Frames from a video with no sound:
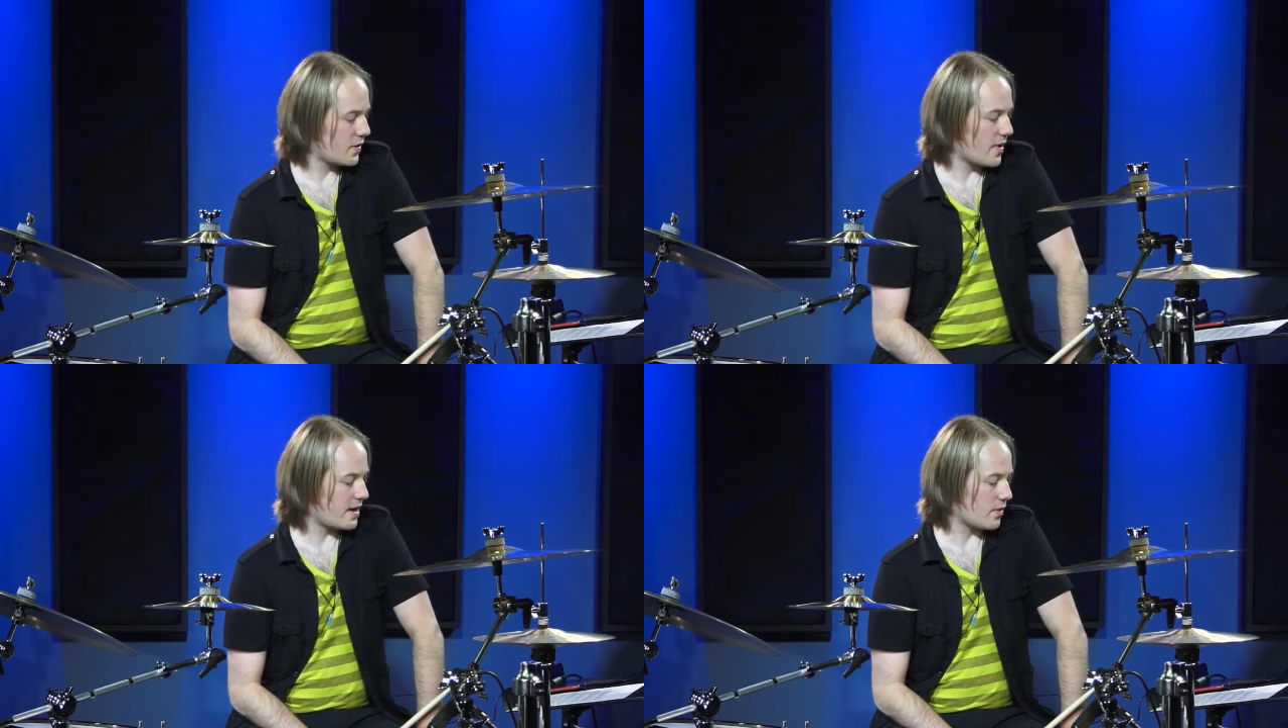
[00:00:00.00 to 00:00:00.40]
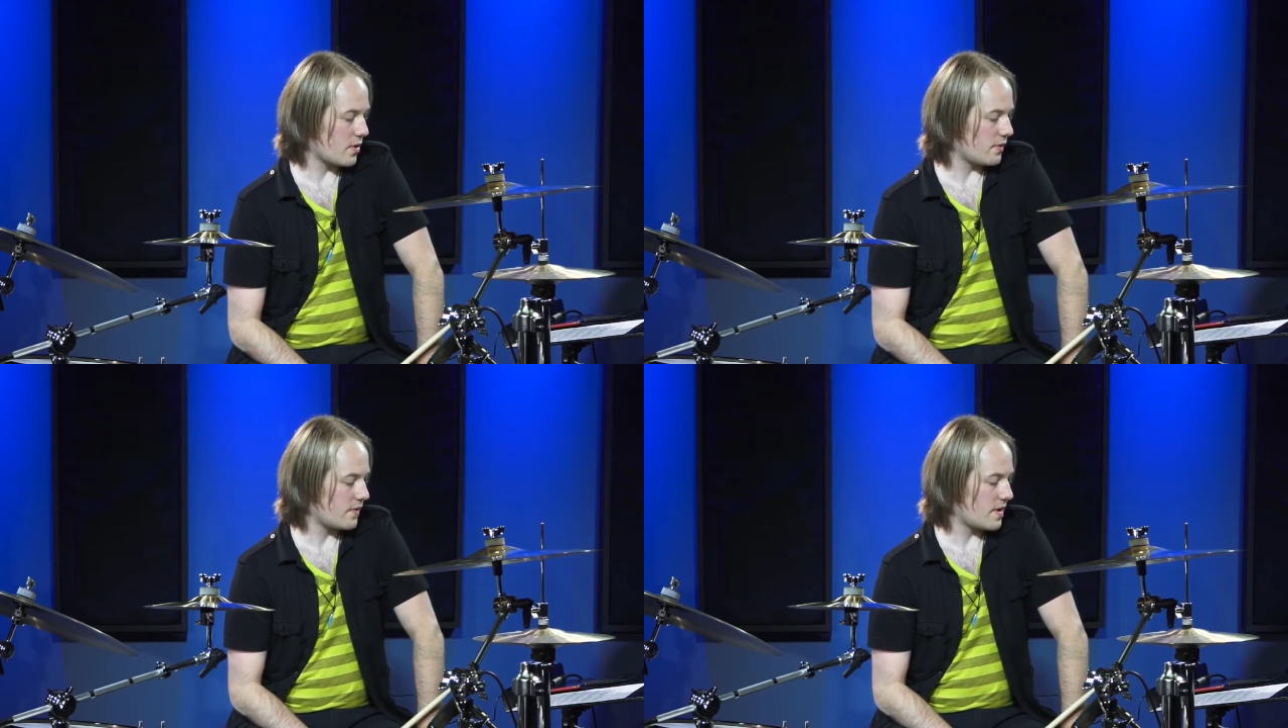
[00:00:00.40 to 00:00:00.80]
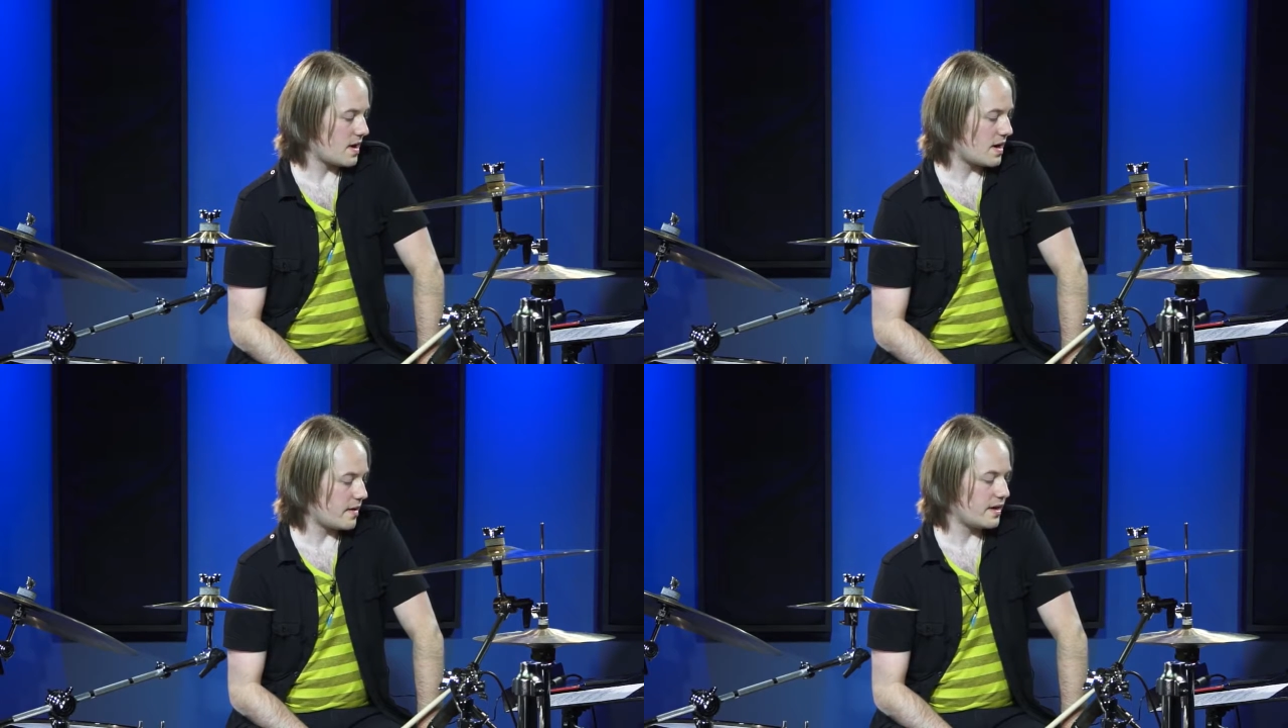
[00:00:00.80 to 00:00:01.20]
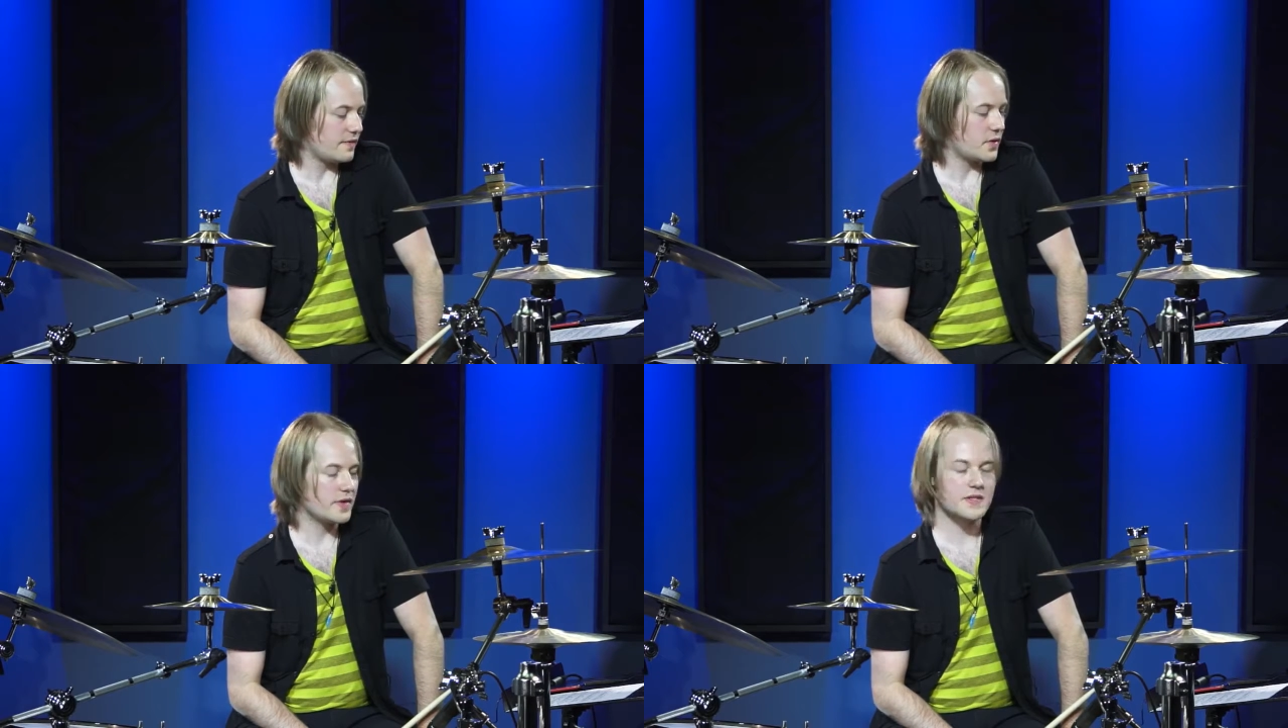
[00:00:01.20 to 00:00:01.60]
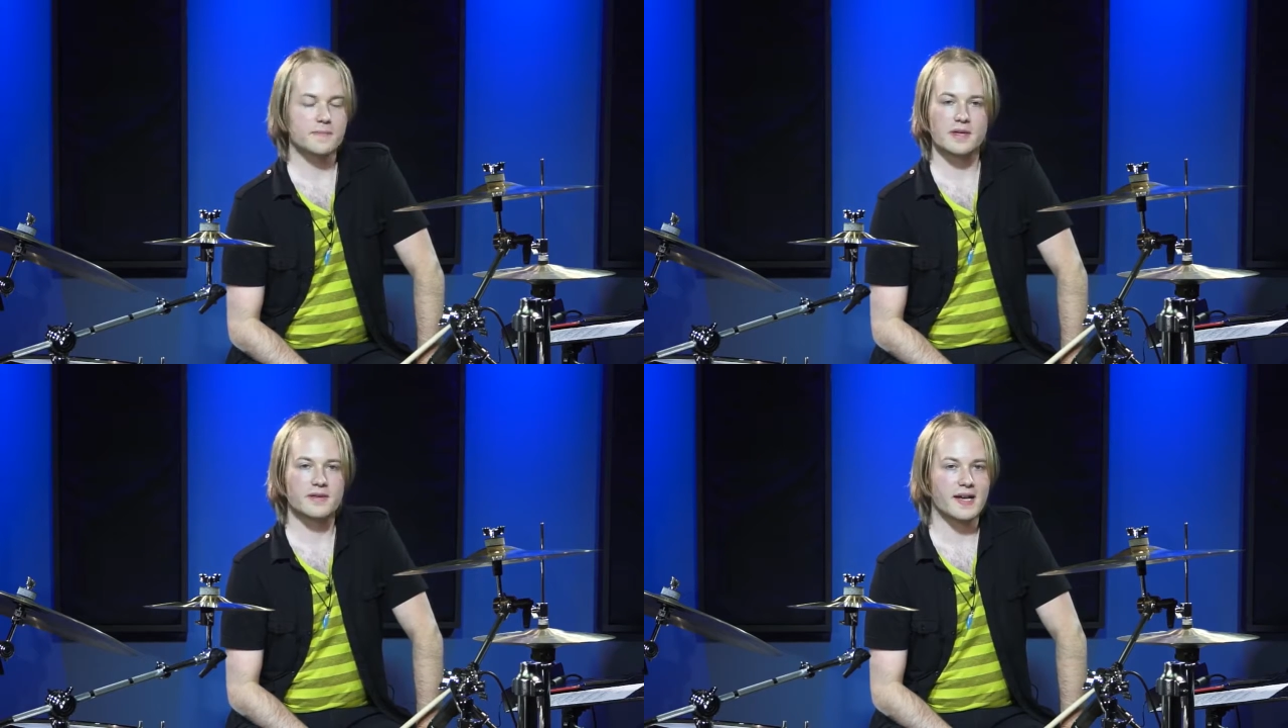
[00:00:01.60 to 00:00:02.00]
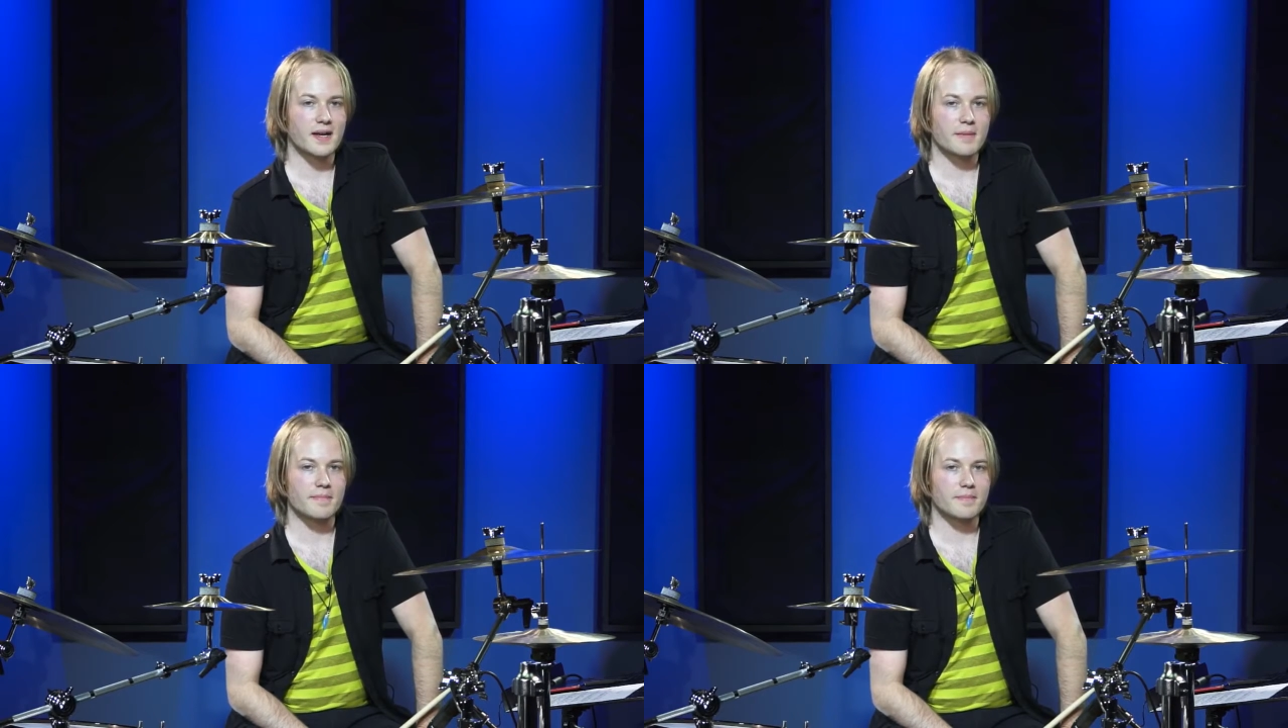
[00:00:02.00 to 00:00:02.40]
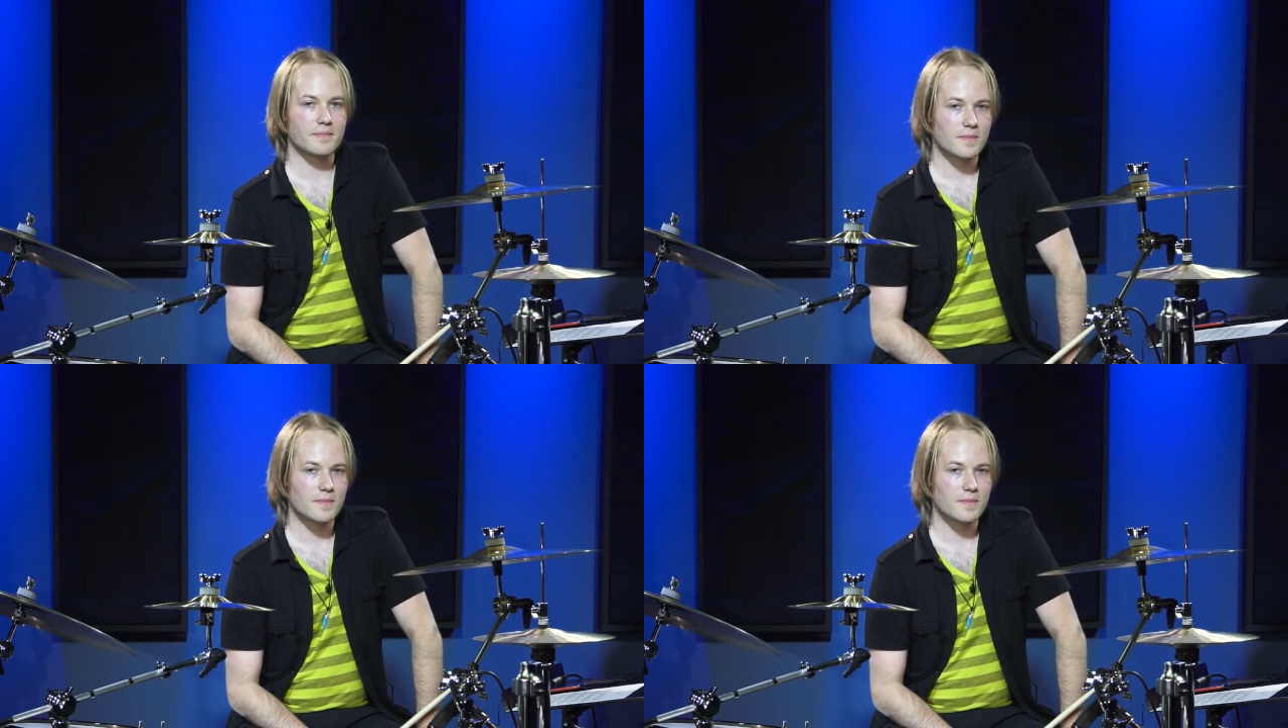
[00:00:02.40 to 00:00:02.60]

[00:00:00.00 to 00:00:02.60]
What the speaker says: a great groove, and if you can speed that up,